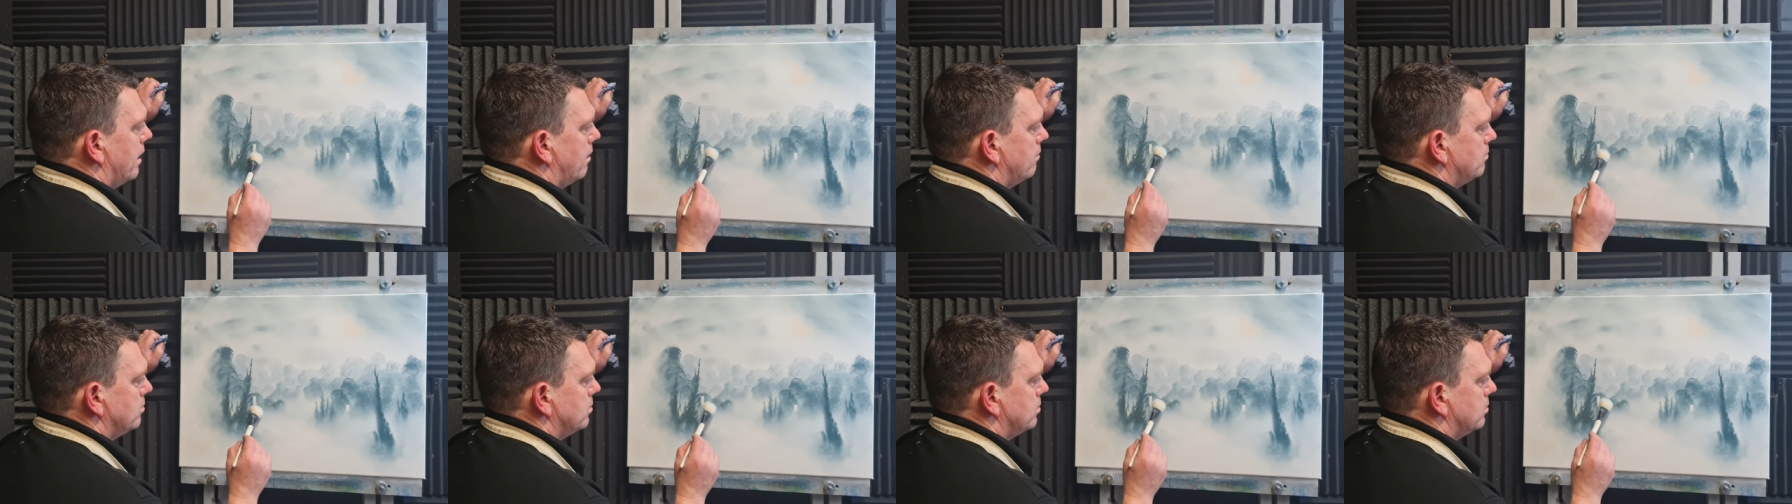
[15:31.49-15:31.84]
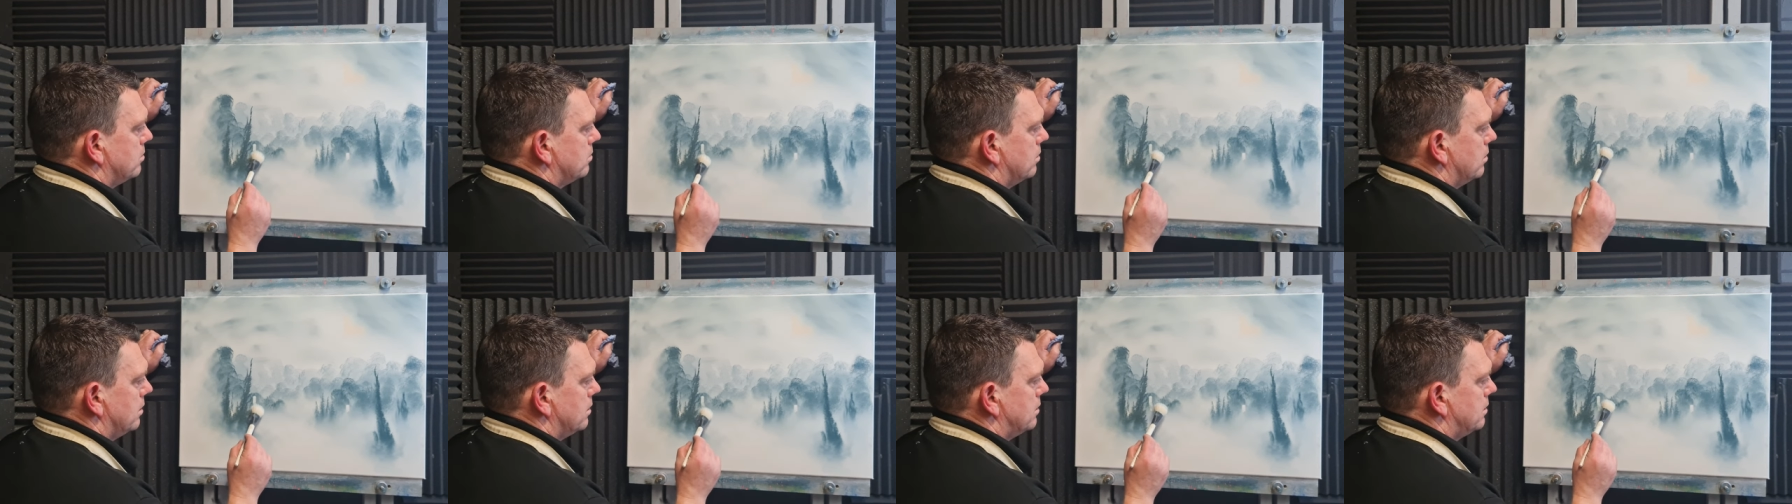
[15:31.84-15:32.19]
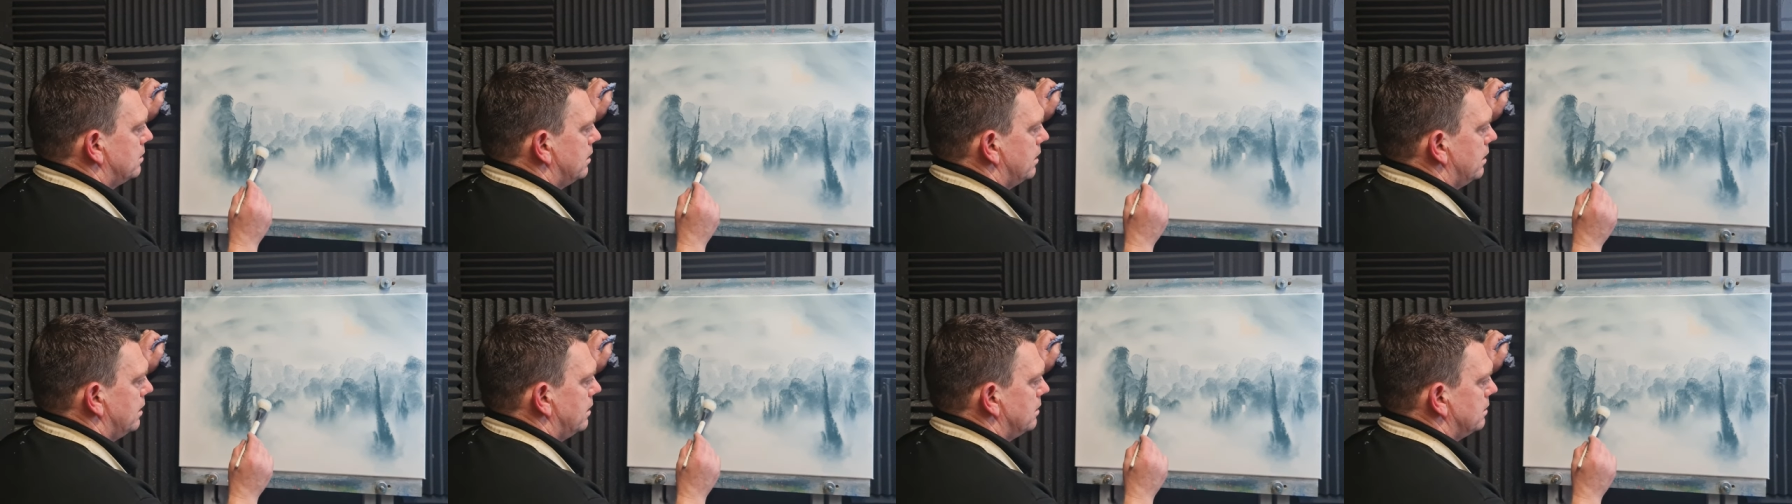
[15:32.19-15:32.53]
I'm just going to
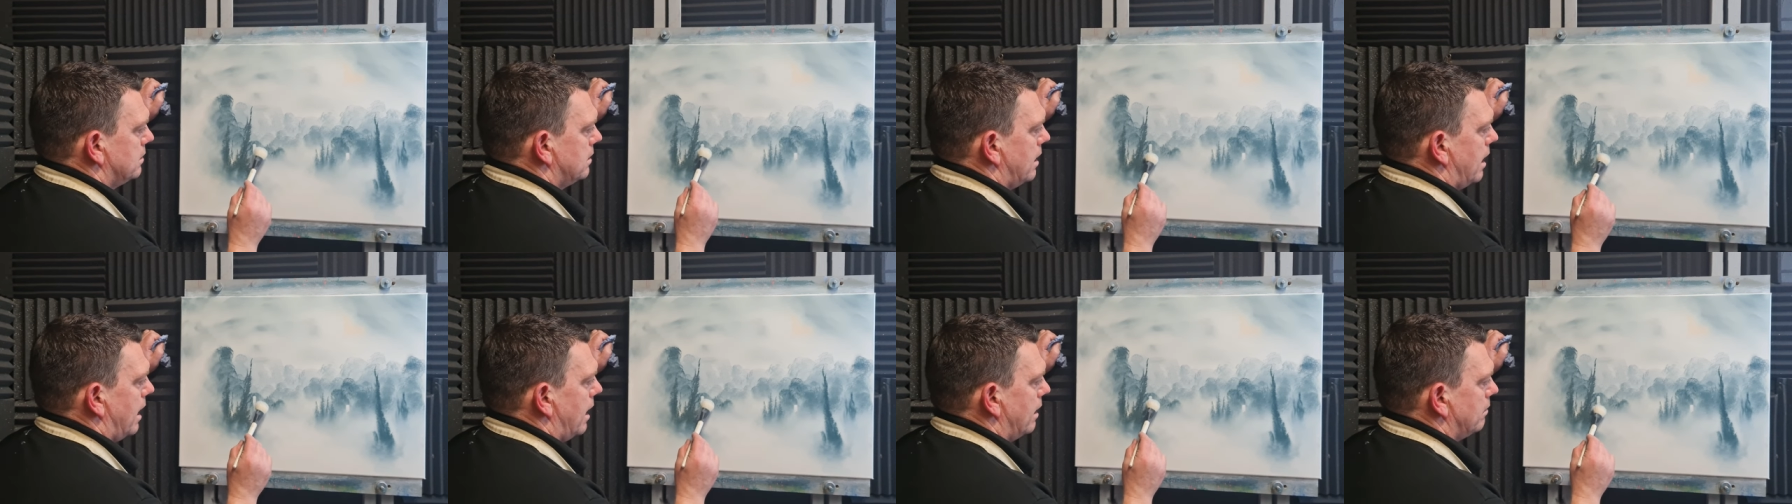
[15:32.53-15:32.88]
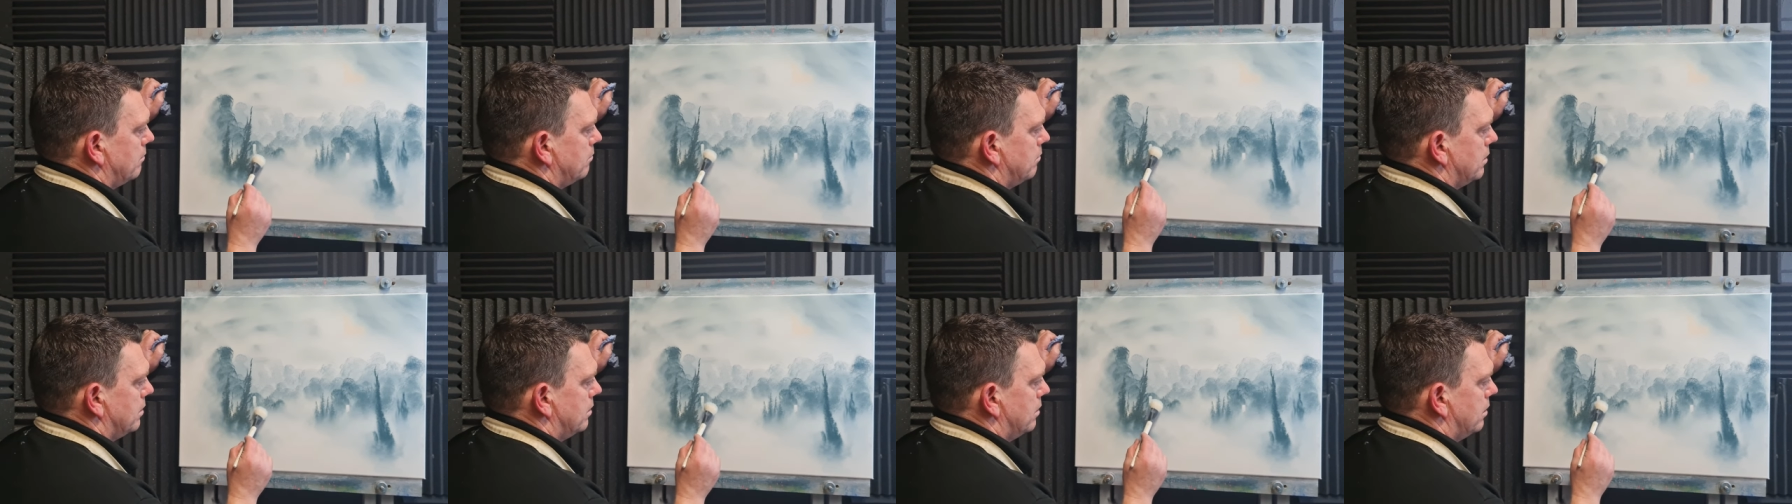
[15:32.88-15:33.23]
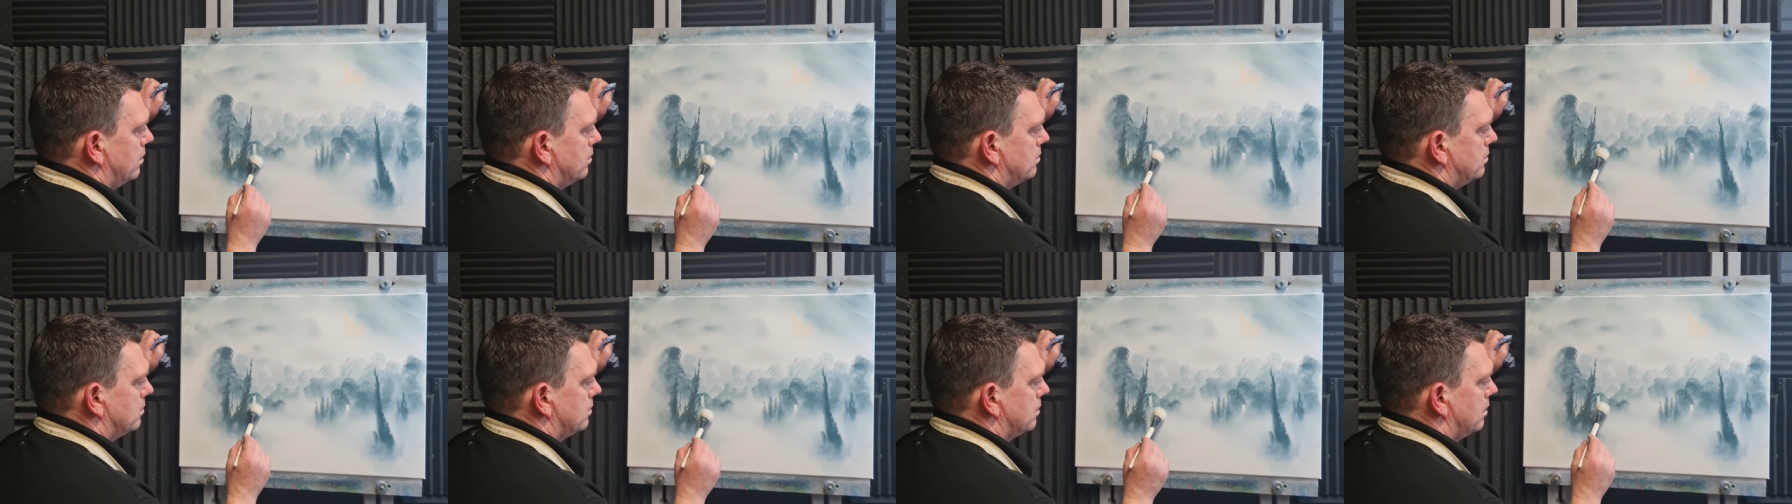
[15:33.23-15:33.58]
tease that,
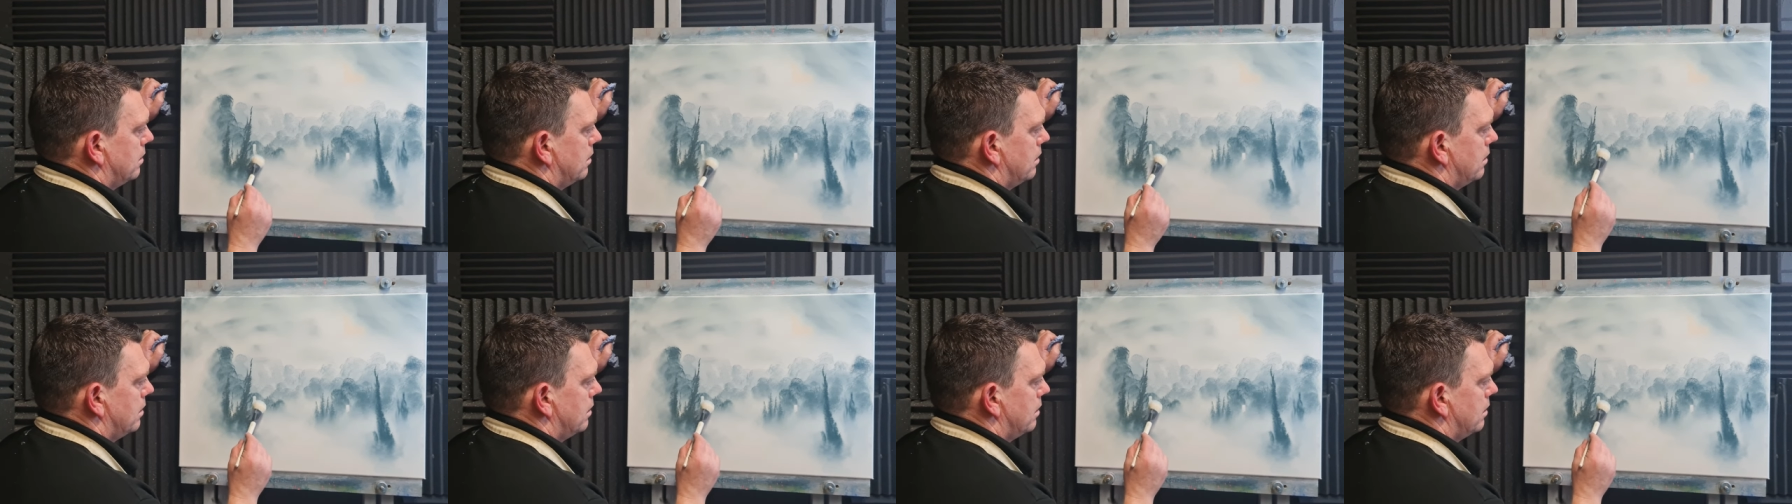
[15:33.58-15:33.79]
because